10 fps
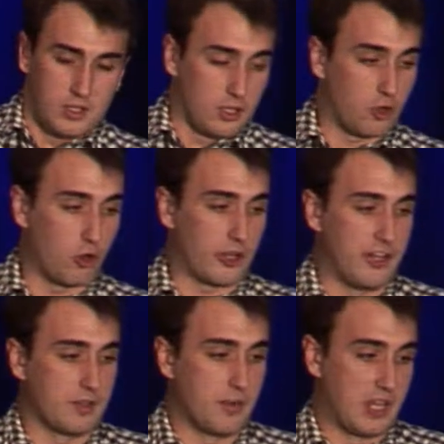
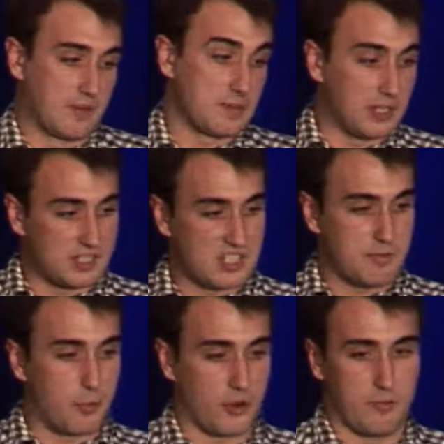collocated VMs. But this is
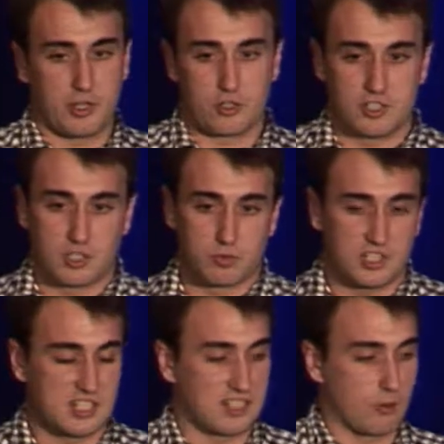important because
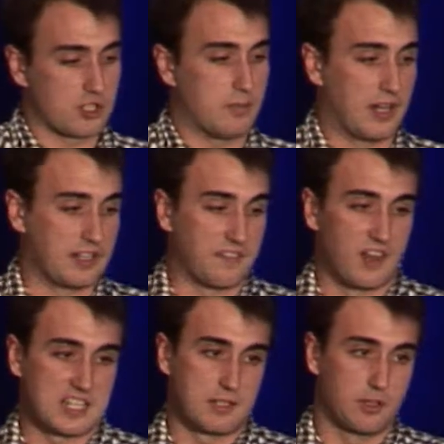this attack was applied in the
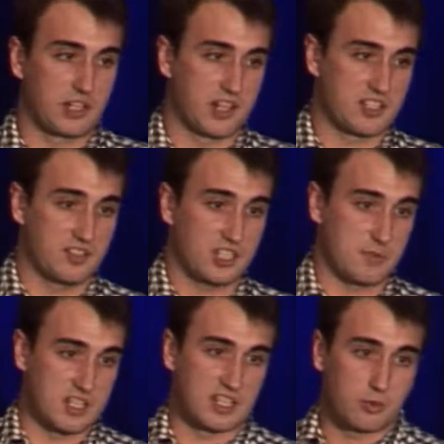last level cache. This
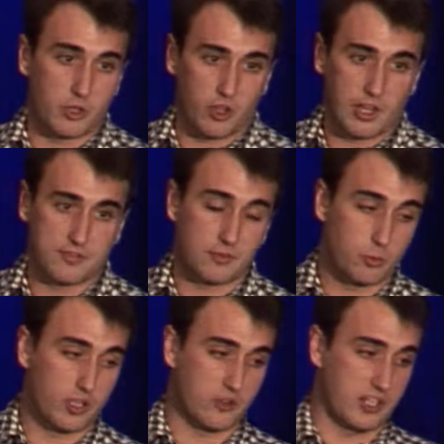means that we
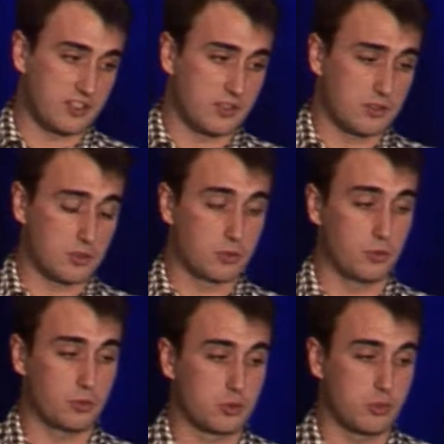don't need
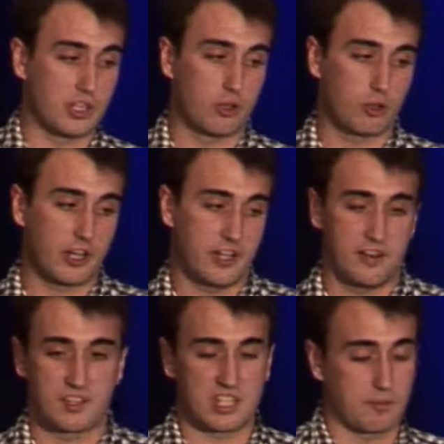to be collocated
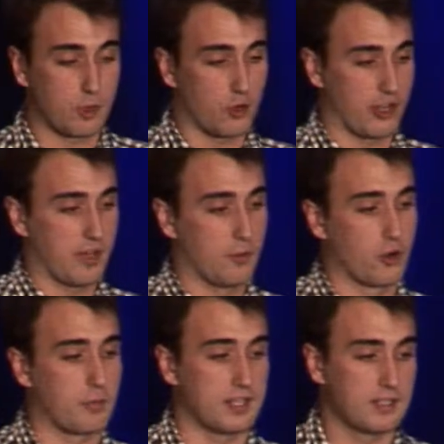in the same core
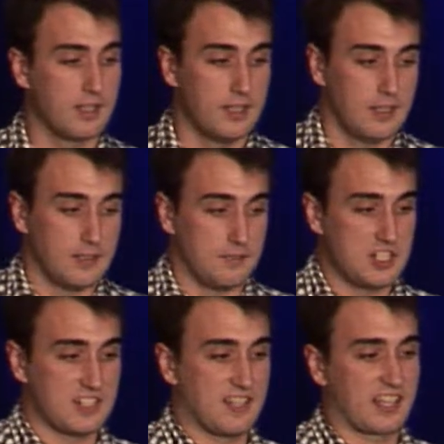anymore, but
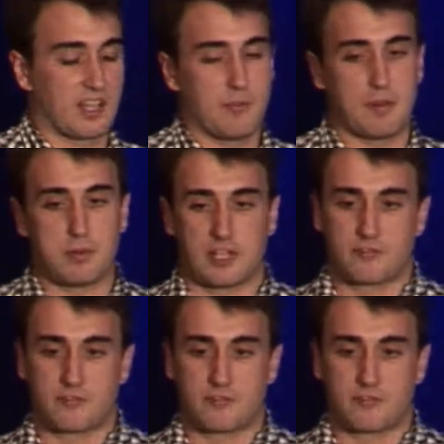this attack can be applied